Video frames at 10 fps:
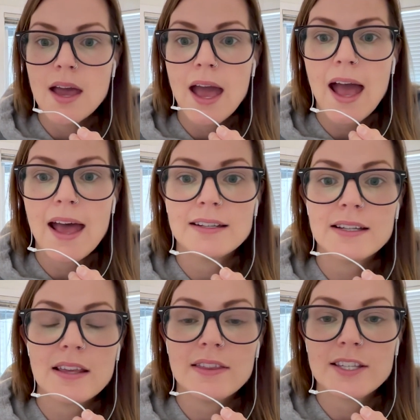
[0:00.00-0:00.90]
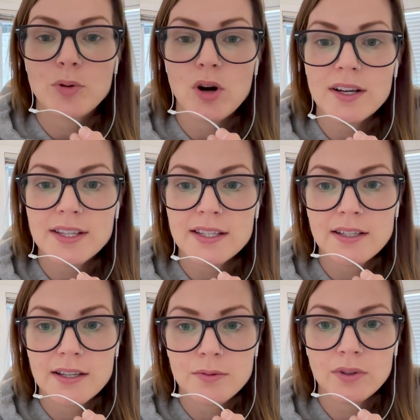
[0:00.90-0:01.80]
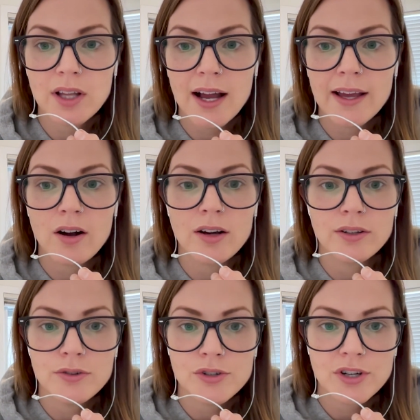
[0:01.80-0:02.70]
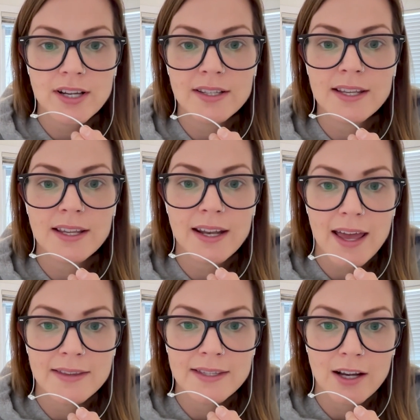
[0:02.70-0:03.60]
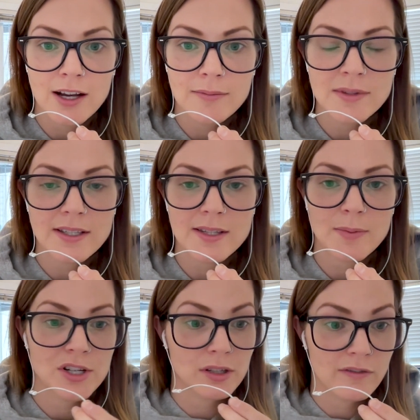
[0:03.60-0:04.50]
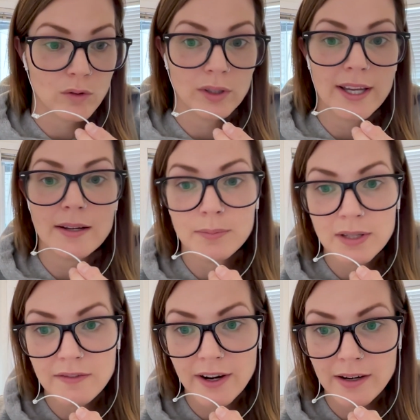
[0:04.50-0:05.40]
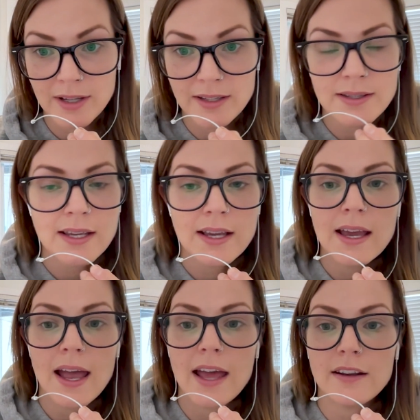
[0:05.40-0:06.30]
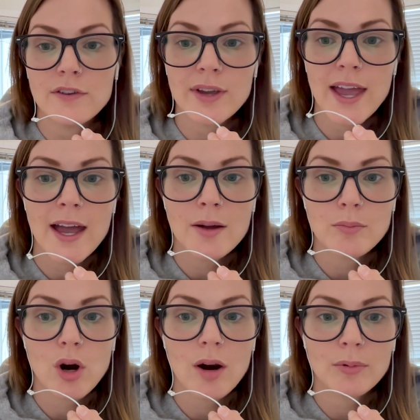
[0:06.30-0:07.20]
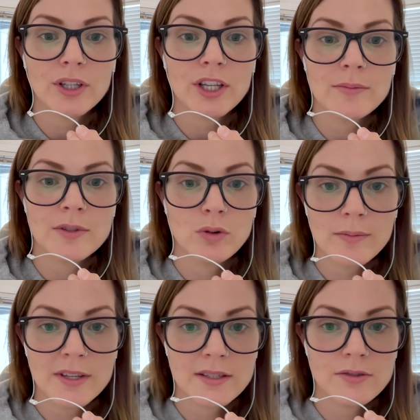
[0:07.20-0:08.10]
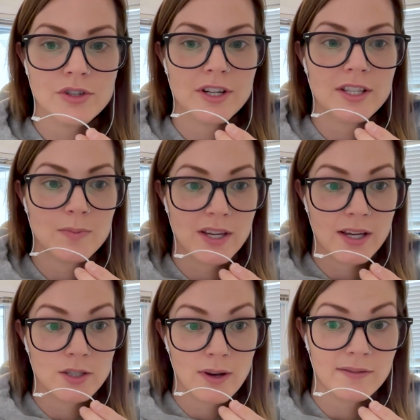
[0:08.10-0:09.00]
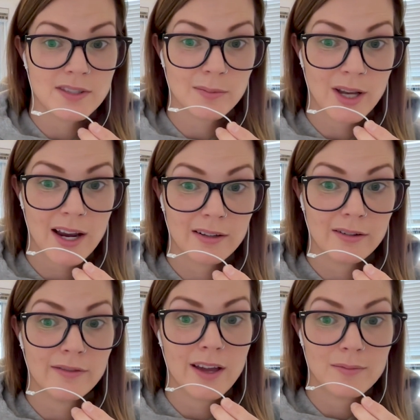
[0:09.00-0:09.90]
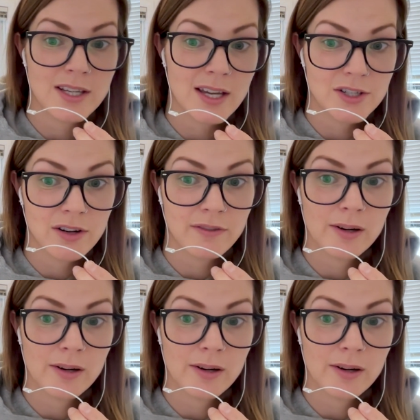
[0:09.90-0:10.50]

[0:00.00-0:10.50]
And this process does rely on nutrients and enzymes, especially folate, B vitamins. And if you can't properly absorb these nutrients because you have some kind of MTHFR